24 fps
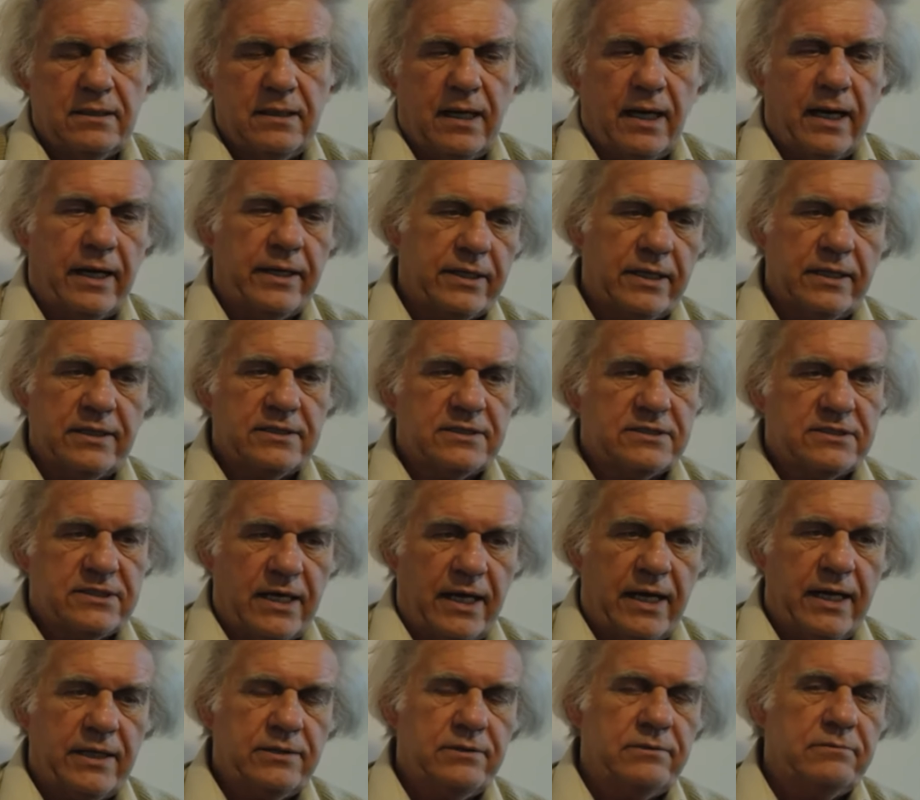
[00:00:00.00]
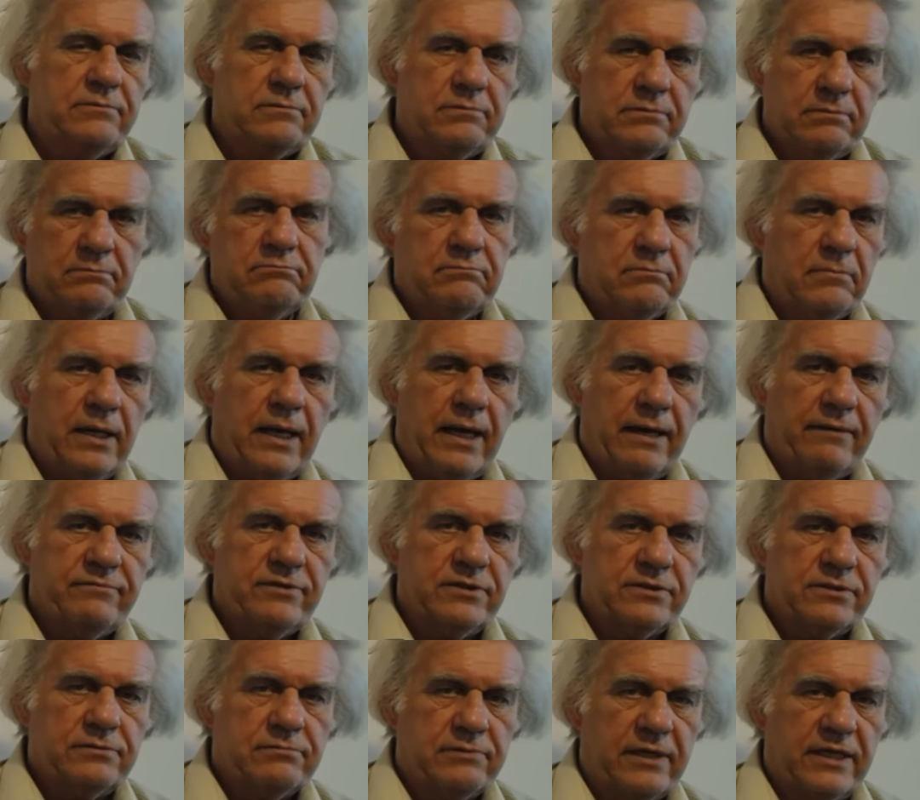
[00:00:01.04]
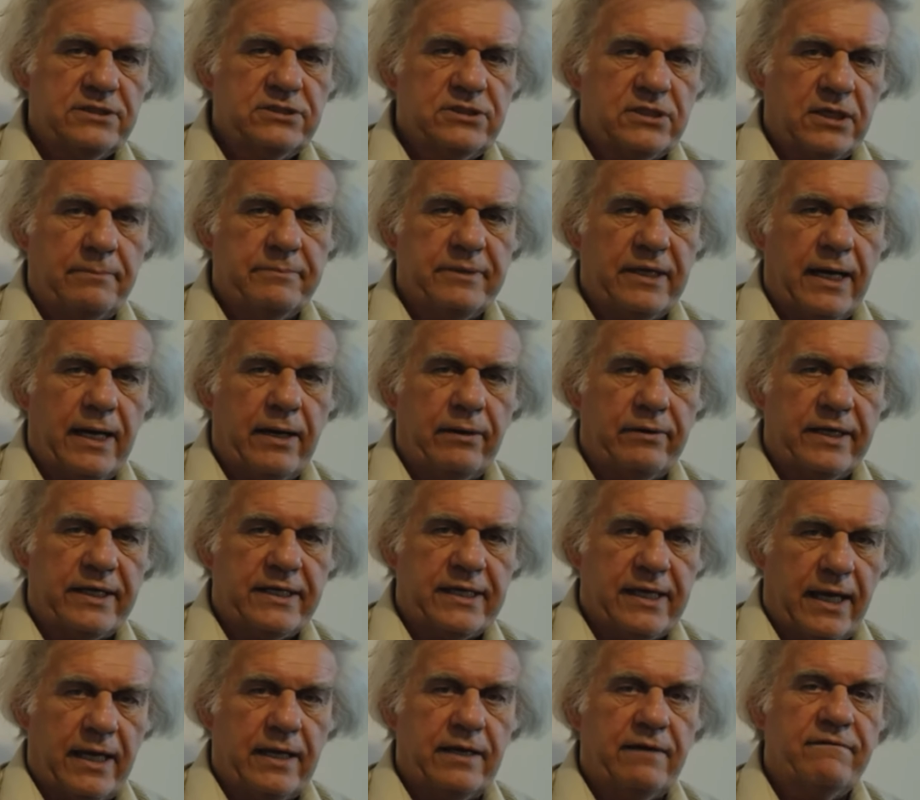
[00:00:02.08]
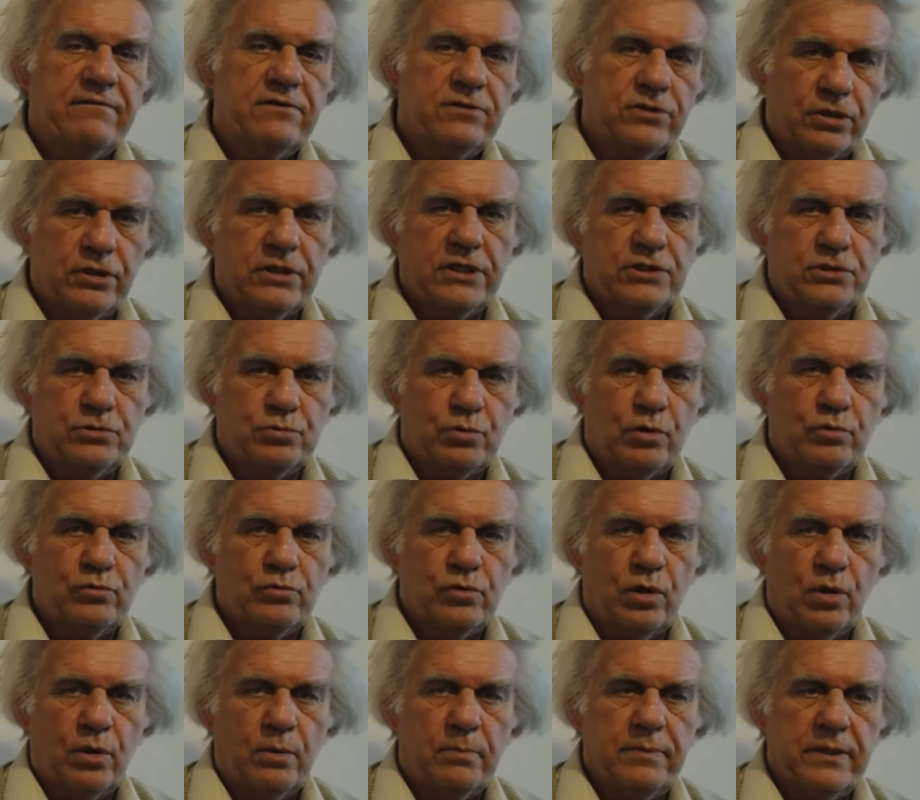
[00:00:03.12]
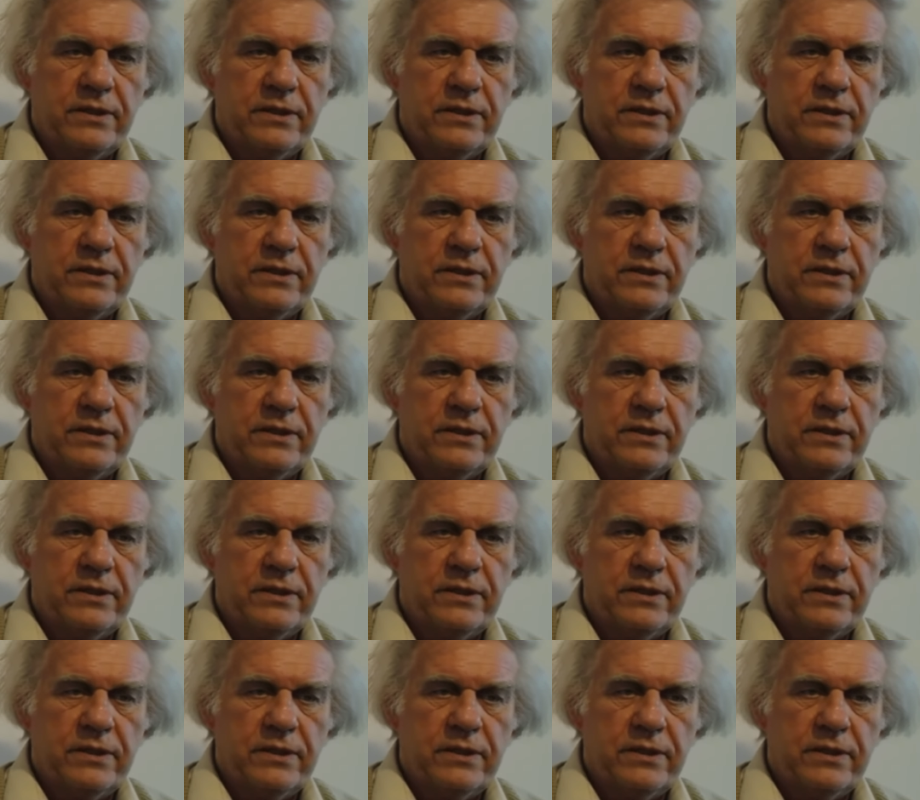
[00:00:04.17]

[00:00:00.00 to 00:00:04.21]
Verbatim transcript: on the other side you have the threads come out again and turn into a rope.